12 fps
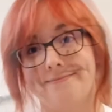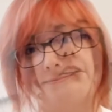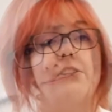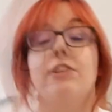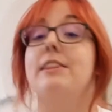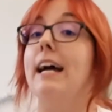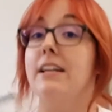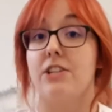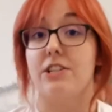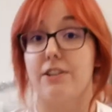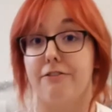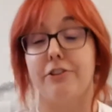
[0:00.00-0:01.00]
So that is
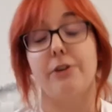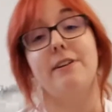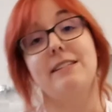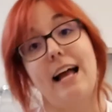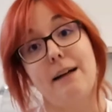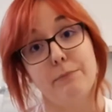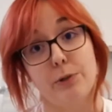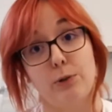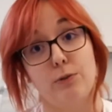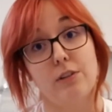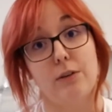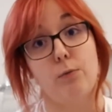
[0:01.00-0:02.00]
just a few
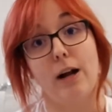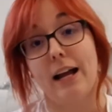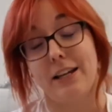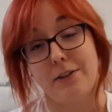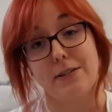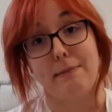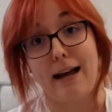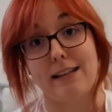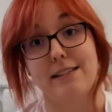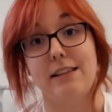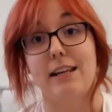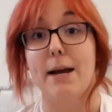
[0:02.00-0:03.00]
examples of where I use
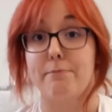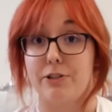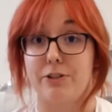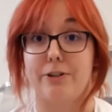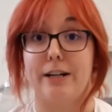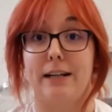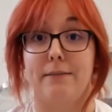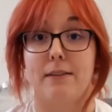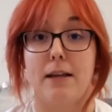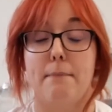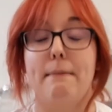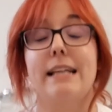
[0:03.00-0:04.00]
maths in the laboratory.
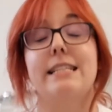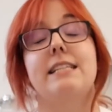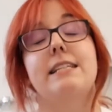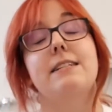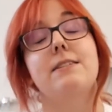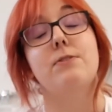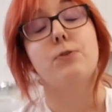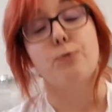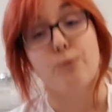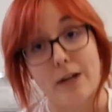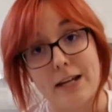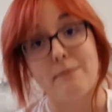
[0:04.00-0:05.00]
Maths is
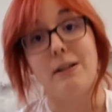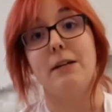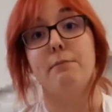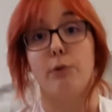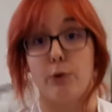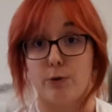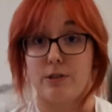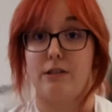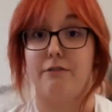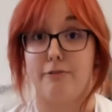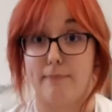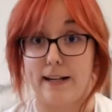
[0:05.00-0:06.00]
extremely important
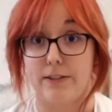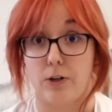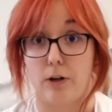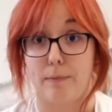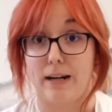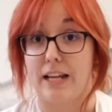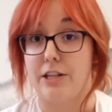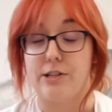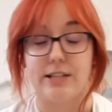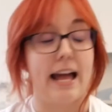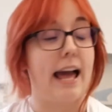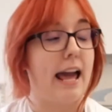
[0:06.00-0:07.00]
for my job and I use
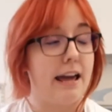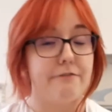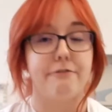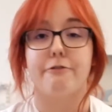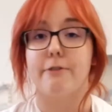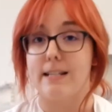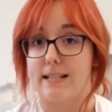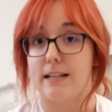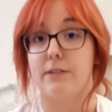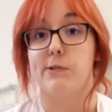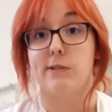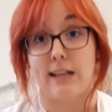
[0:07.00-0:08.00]
it every
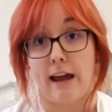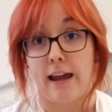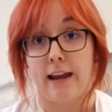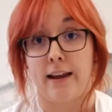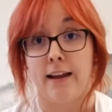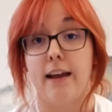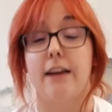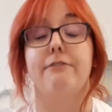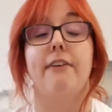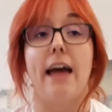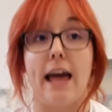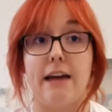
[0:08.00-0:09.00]
single day and for
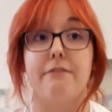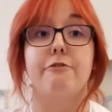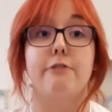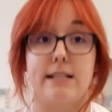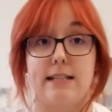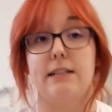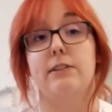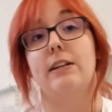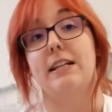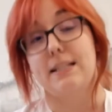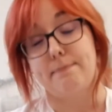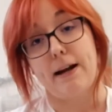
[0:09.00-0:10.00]
every single
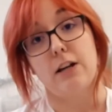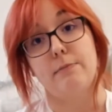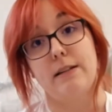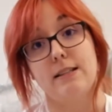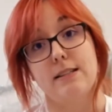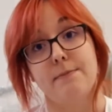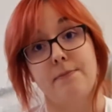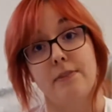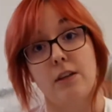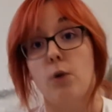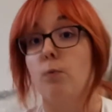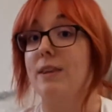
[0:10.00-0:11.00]
experiment.
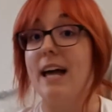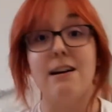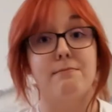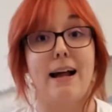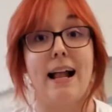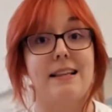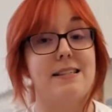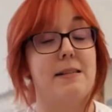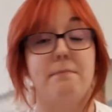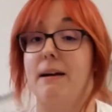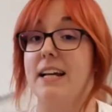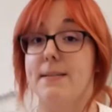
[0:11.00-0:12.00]
Without maths,
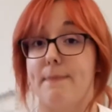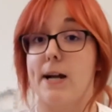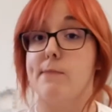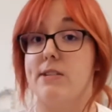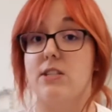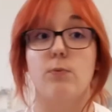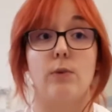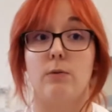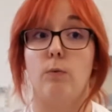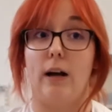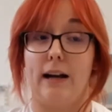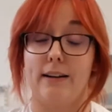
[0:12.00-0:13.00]
my experiments wouldn't
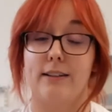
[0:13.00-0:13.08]
work.